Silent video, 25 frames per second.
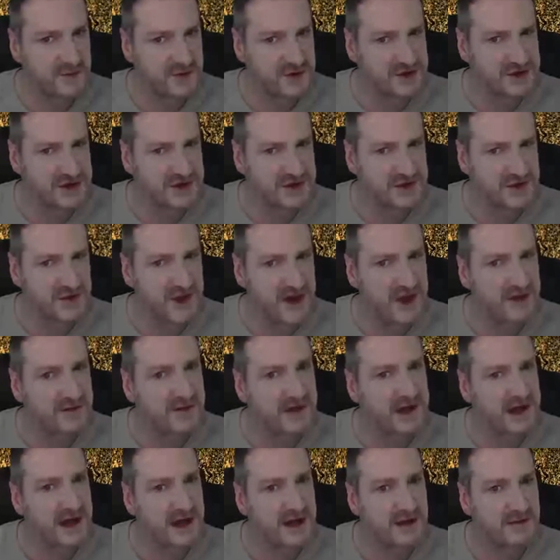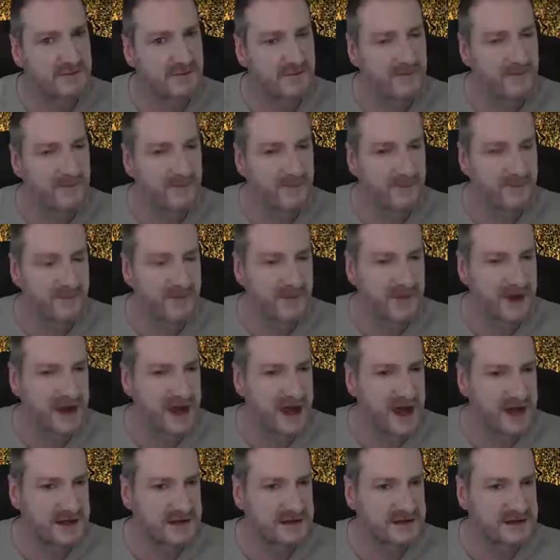the bushes around the, um,
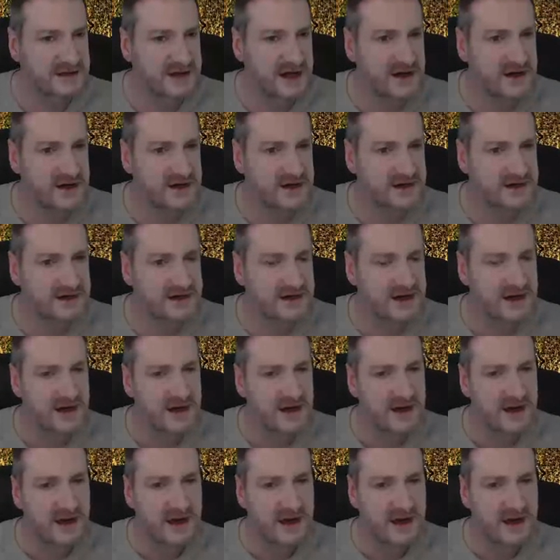the garden terrace